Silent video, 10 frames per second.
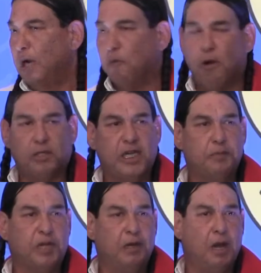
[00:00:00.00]
I want
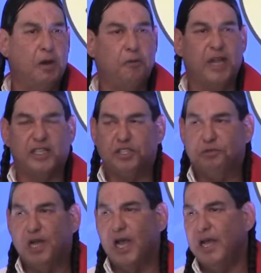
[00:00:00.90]
them to know that
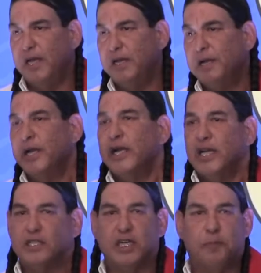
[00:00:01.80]
today
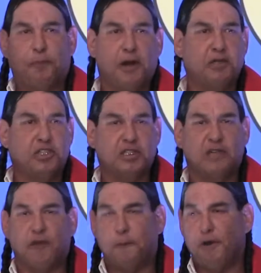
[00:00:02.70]
is a
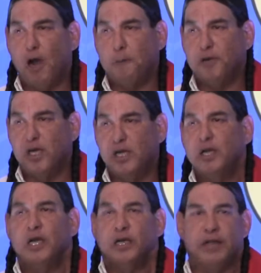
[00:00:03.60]
purchase of a property
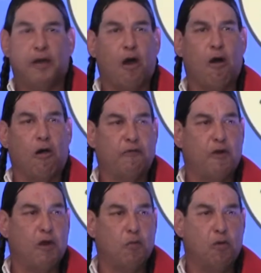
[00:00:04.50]
that all
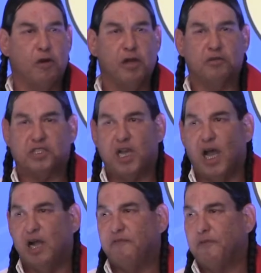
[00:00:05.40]
of our warriors
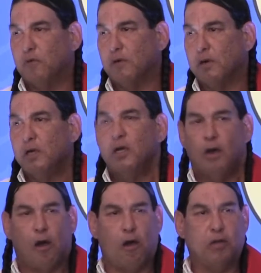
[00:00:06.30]
died for.
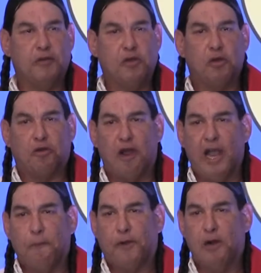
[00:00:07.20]
All of your
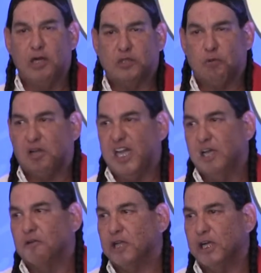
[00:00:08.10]
grandparents were
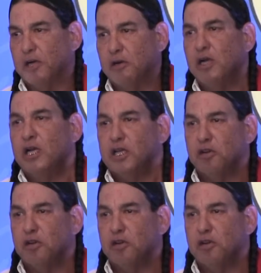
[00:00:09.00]
killed here.